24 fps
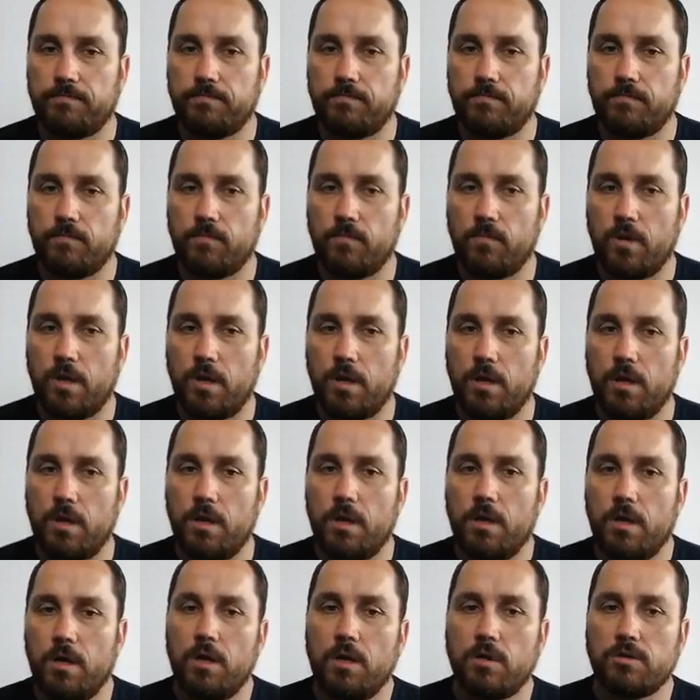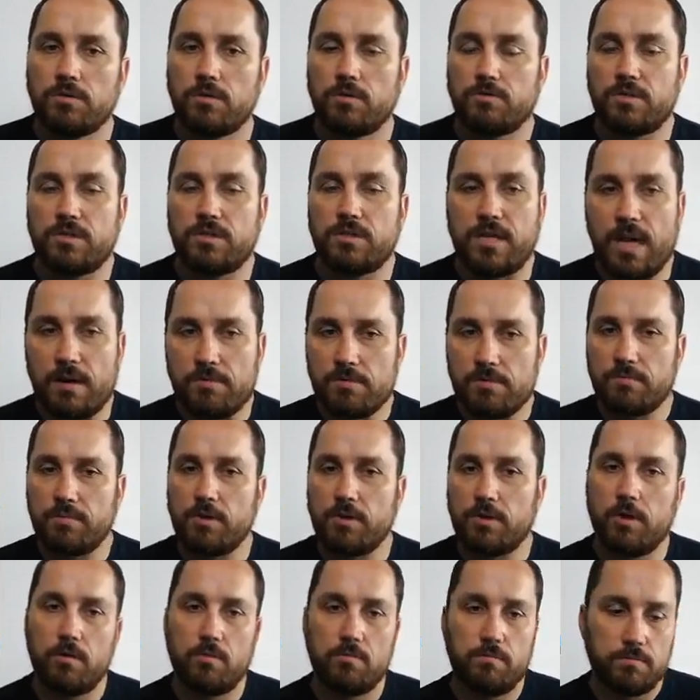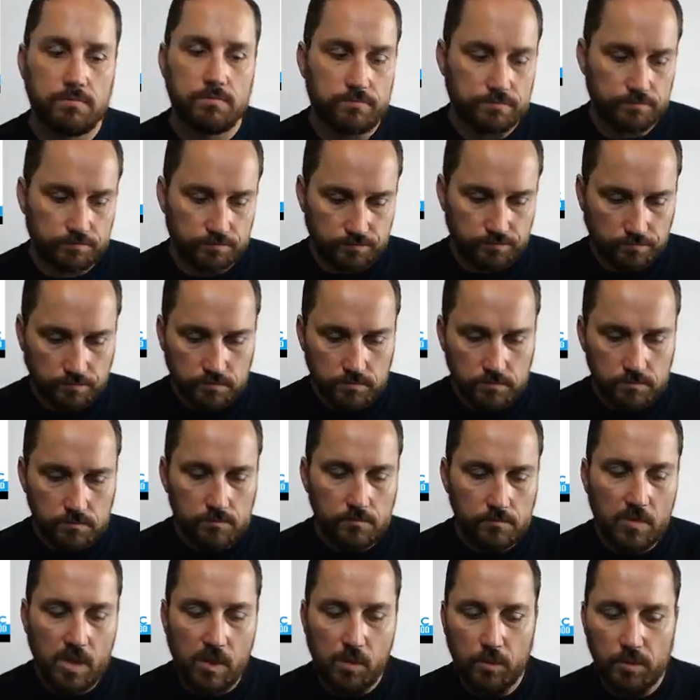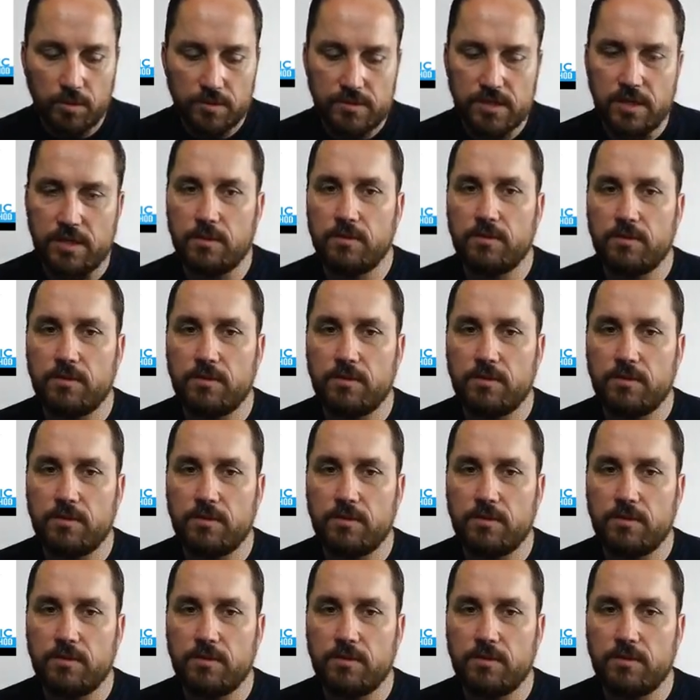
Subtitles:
So just comment below. We'll send you the 9 systems,